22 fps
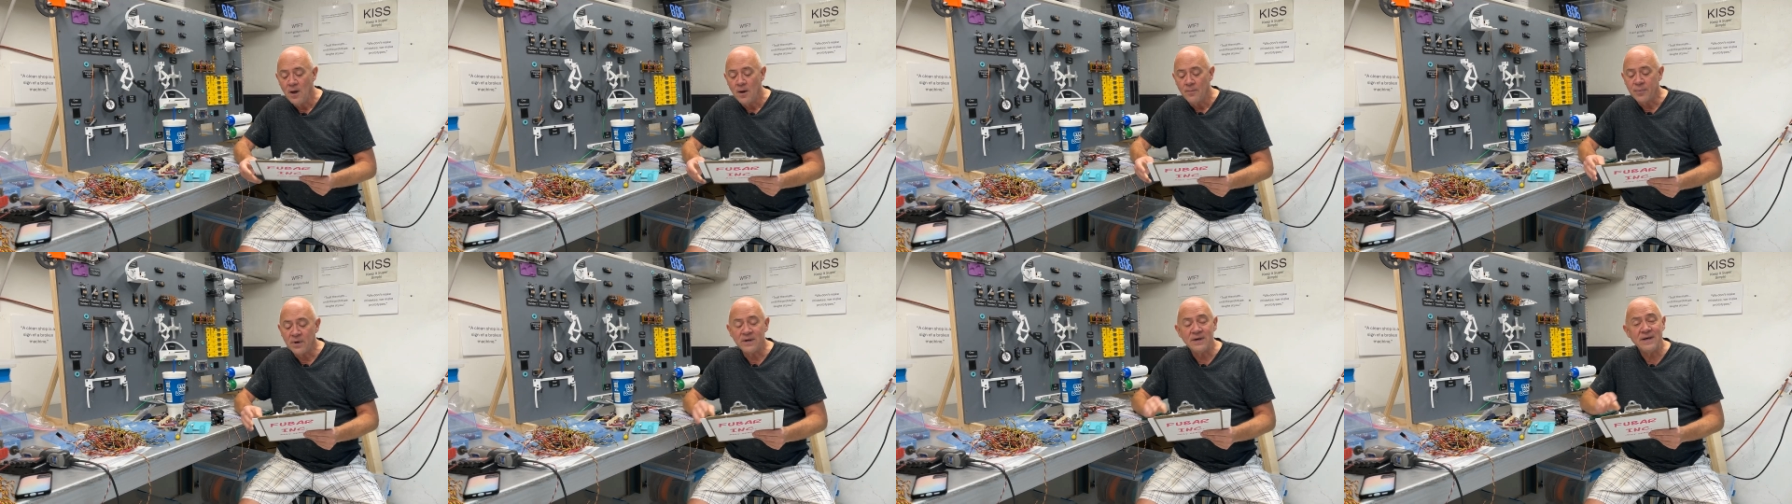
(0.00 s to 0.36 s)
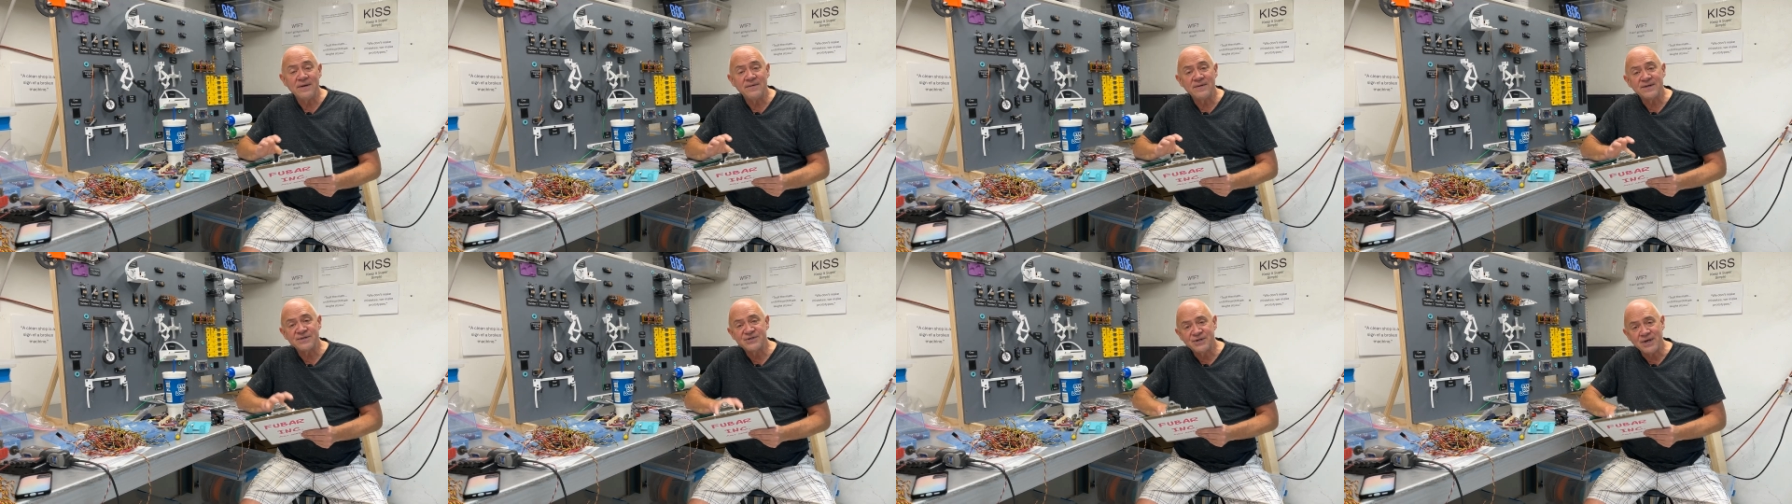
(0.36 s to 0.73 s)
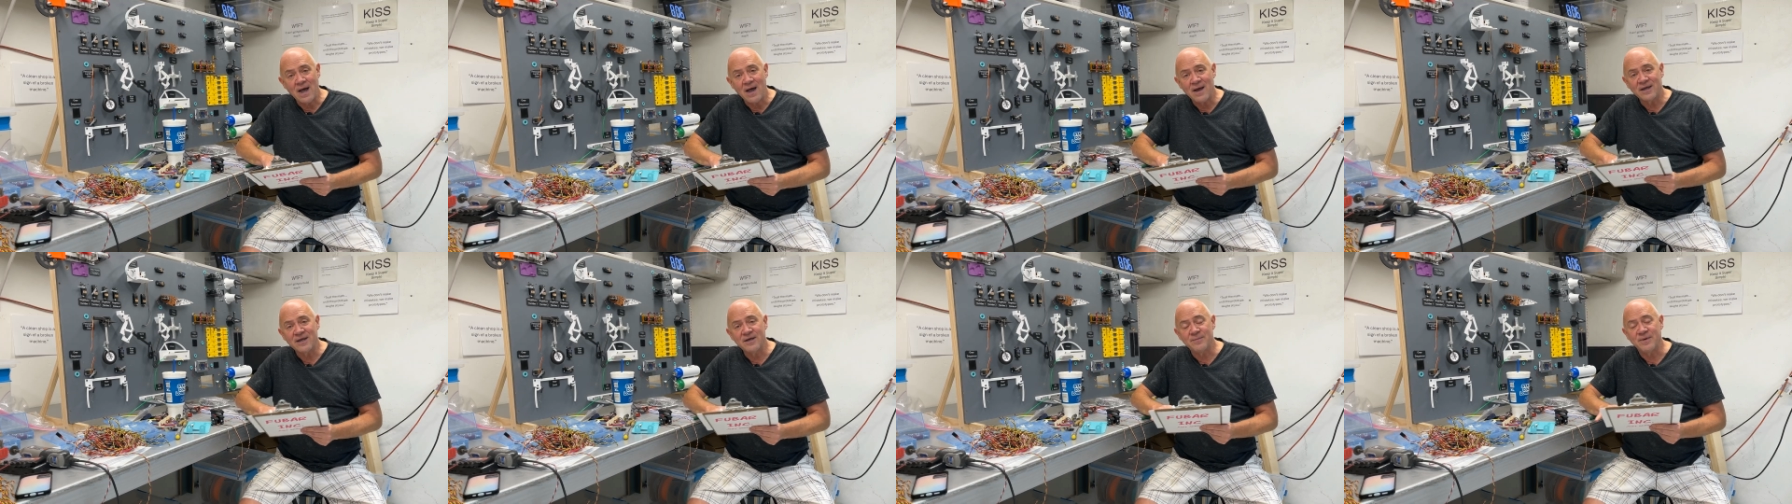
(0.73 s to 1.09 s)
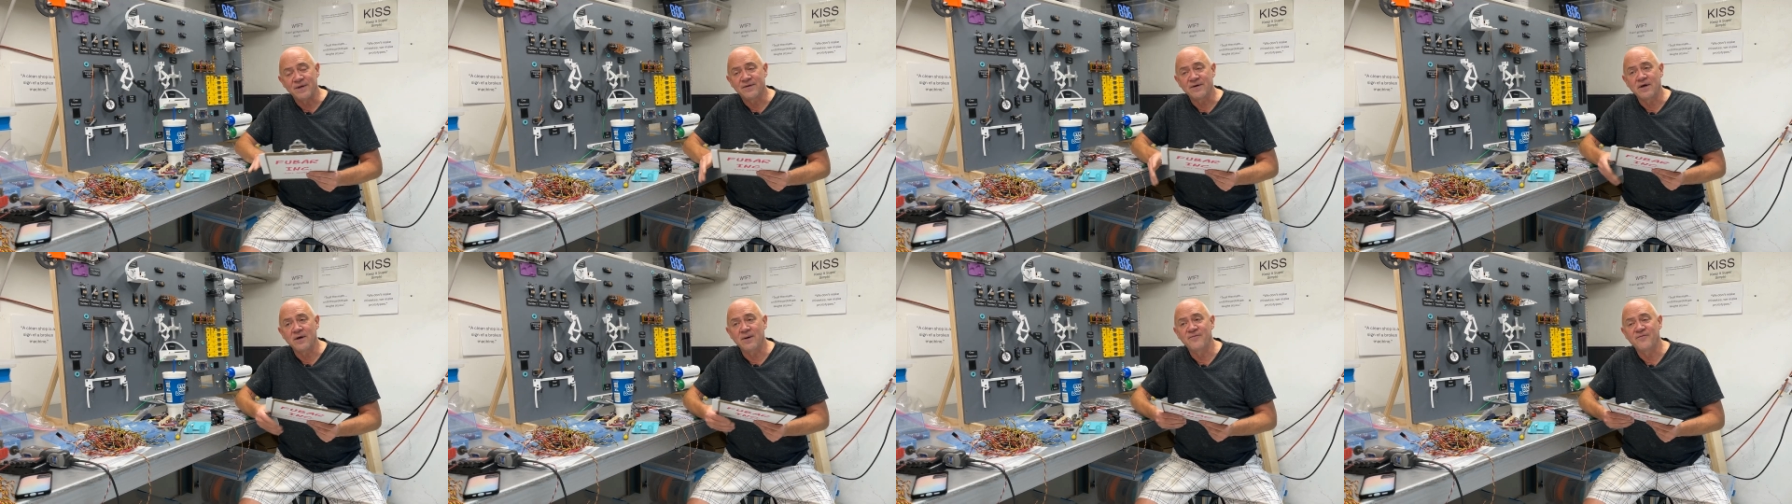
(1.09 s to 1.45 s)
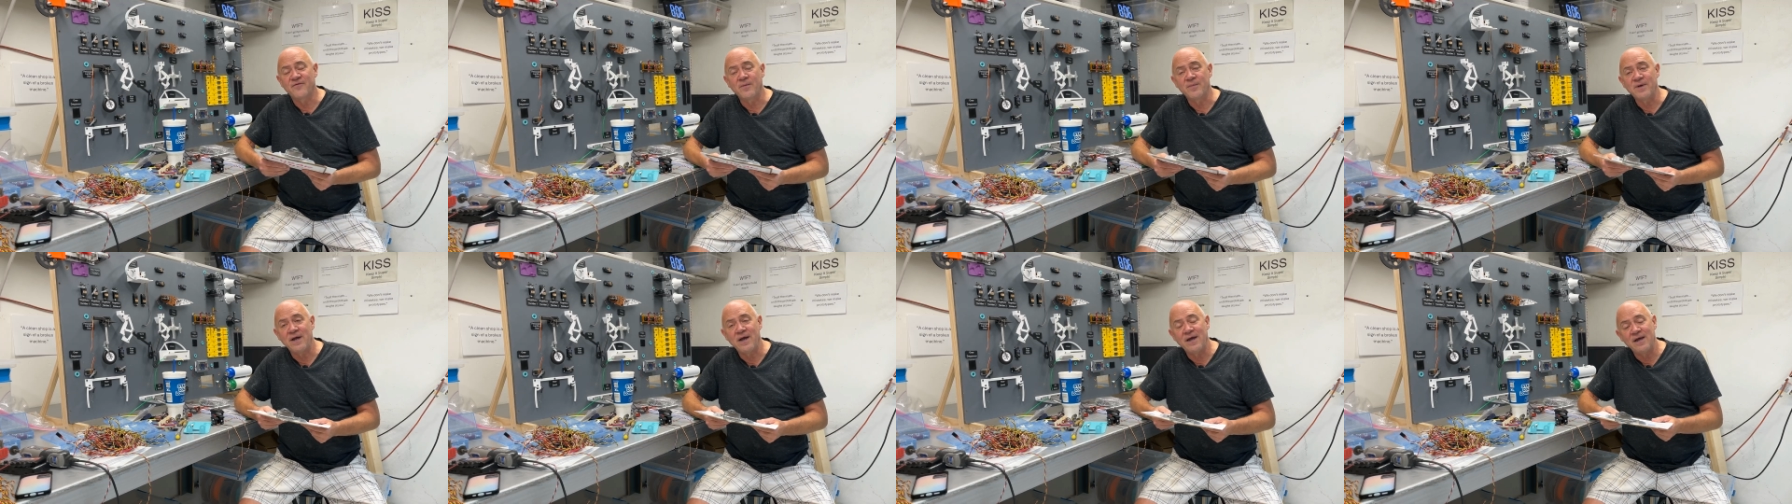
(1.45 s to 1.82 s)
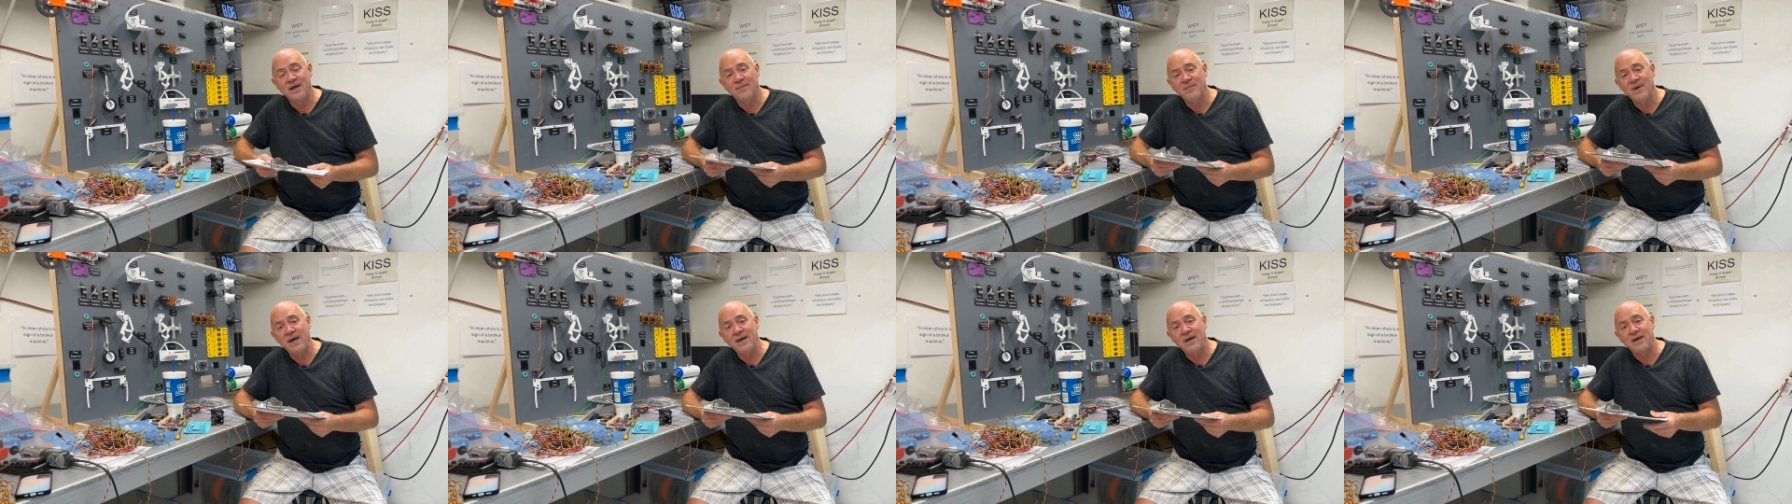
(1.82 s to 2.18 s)
But in this document that comes from the A
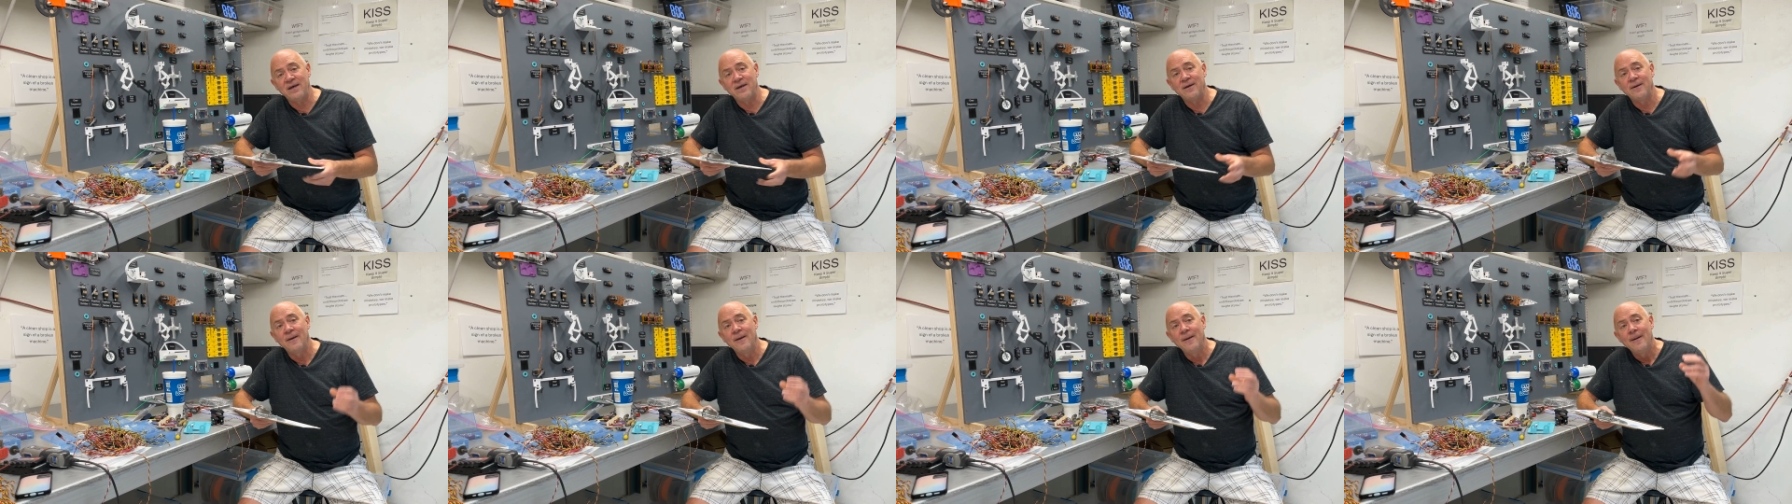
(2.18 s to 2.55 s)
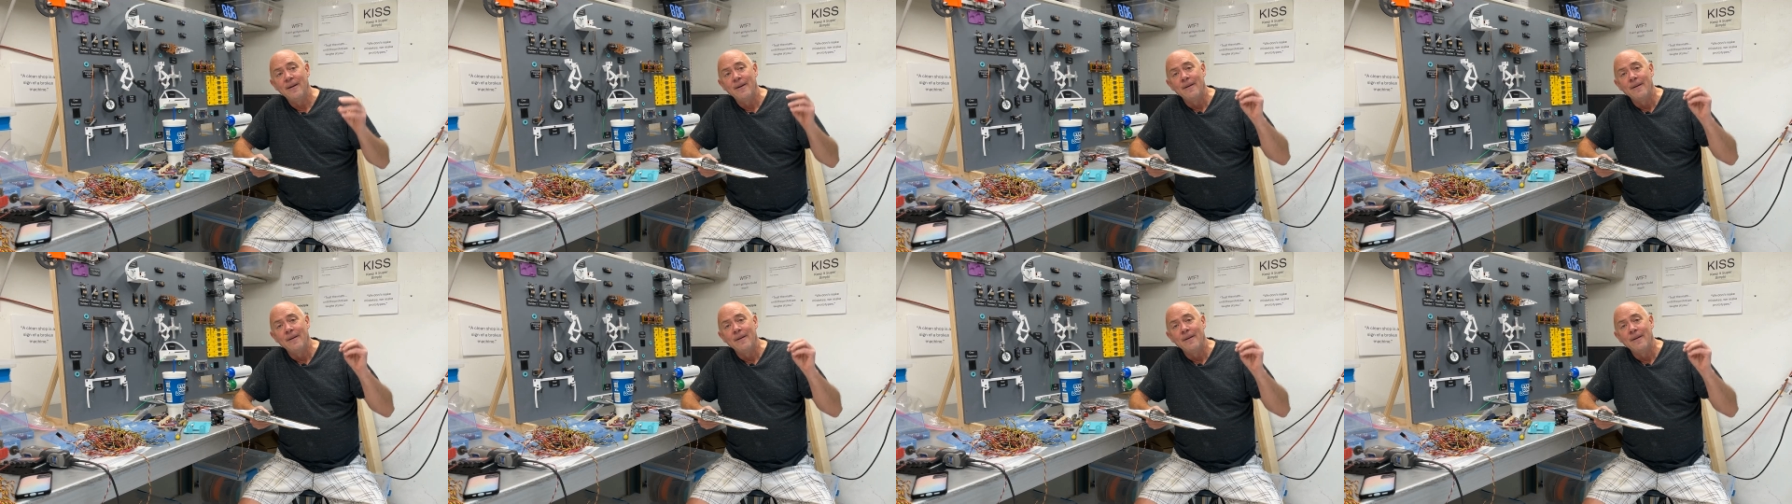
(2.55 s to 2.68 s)
M A